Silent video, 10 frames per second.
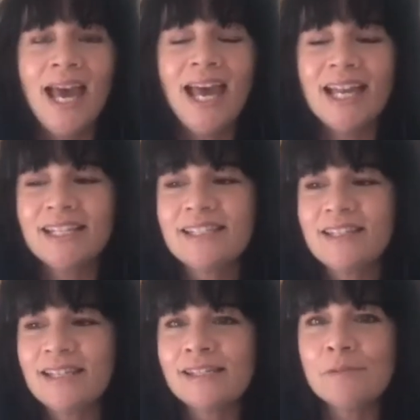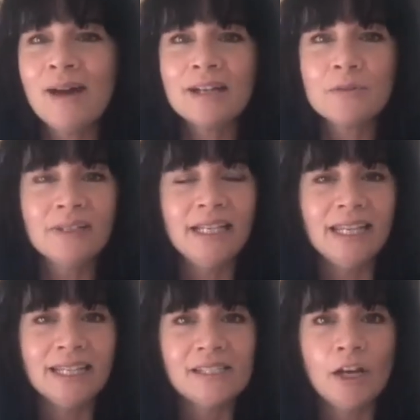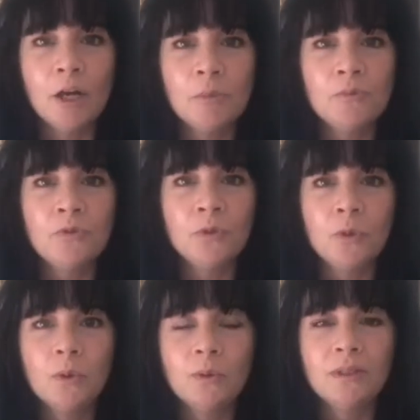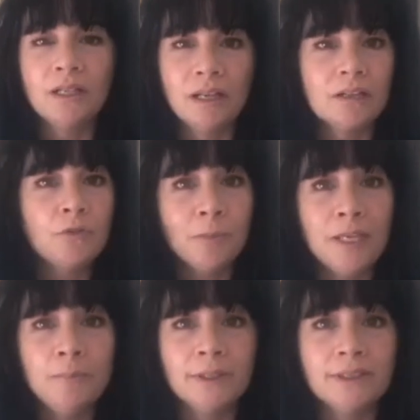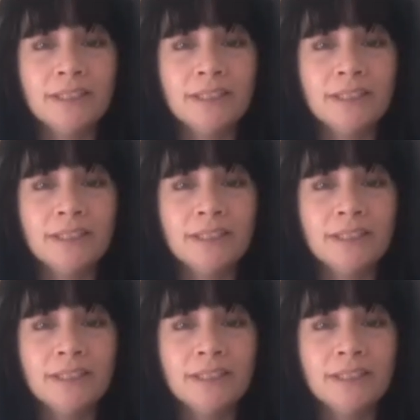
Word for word: And this might really hit home for a lot of people.